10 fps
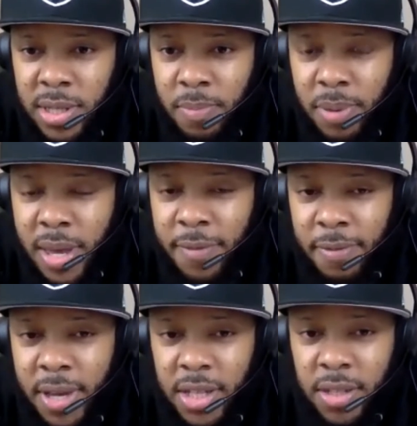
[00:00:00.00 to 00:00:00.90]
big
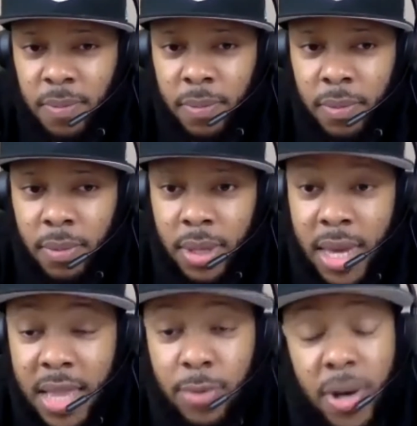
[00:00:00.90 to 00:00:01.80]
fish.
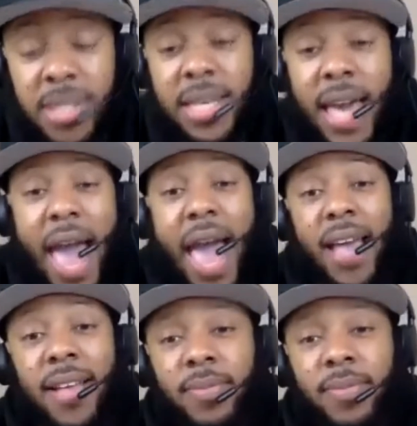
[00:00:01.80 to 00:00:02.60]
Keith was the guy.